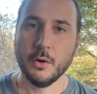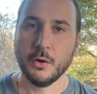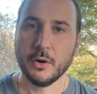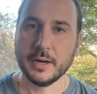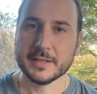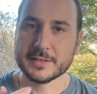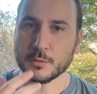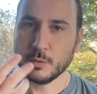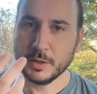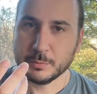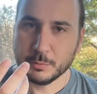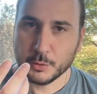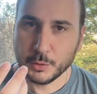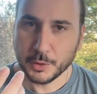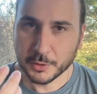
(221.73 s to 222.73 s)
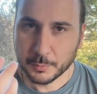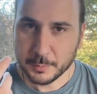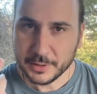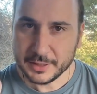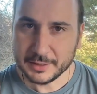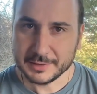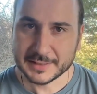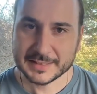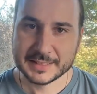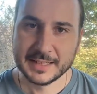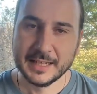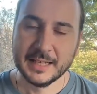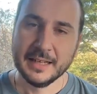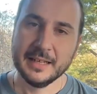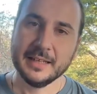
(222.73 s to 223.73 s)
or as a Red Bull or pills,
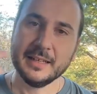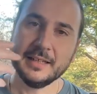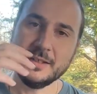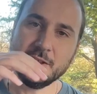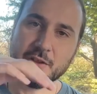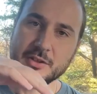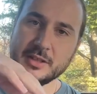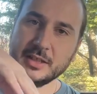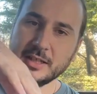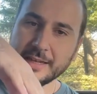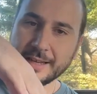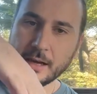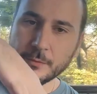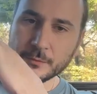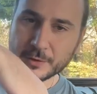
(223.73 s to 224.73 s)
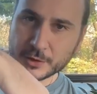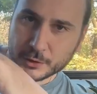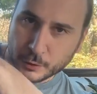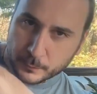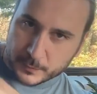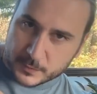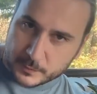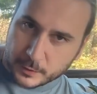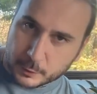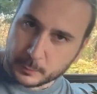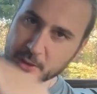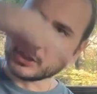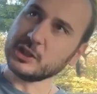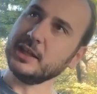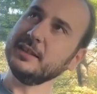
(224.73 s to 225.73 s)
the caffeine curve is very
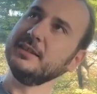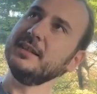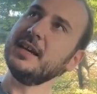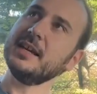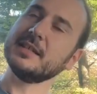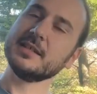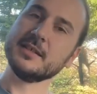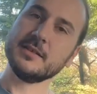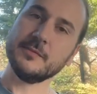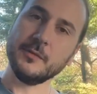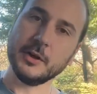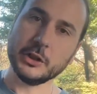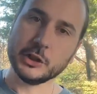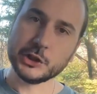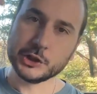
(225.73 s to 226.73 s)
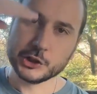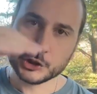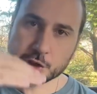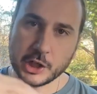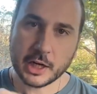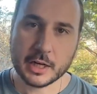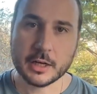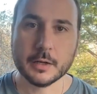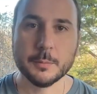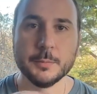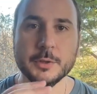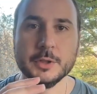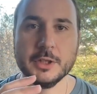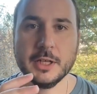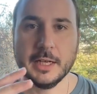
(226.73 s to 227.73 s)
much like this, very sharp,